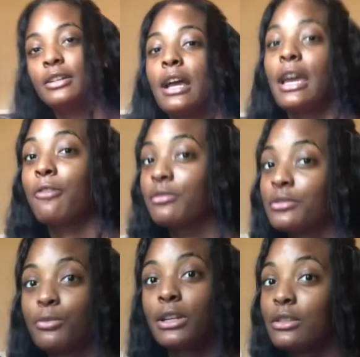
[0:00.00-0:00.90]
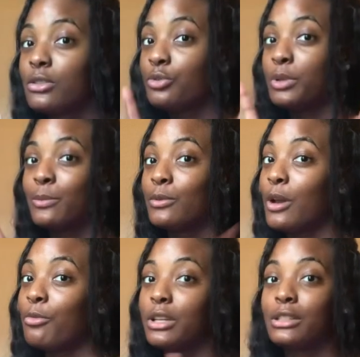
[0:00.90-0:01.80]
I got rid of 2 people
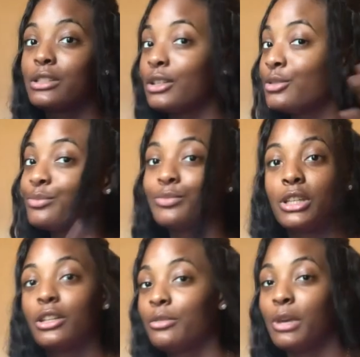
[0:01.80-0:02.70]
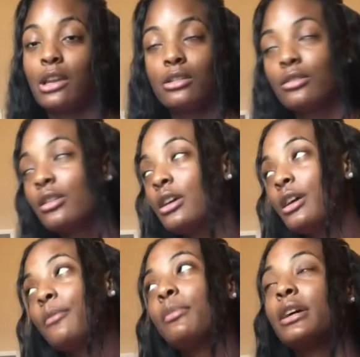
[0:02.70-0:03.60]
at once, so it didn't matter.
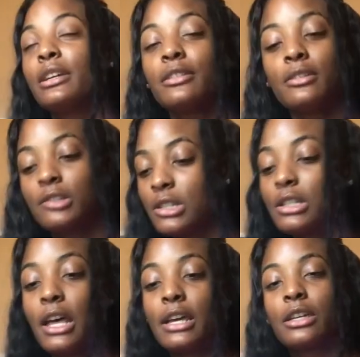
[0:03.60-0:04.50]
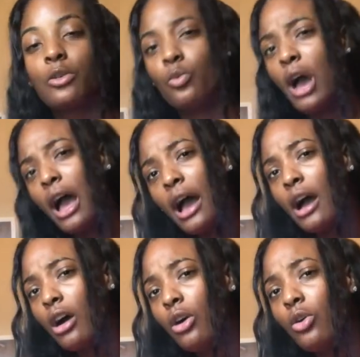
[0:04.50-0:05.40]
But it's just like,
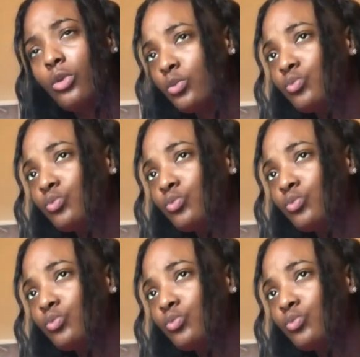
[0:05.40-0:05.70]
wow.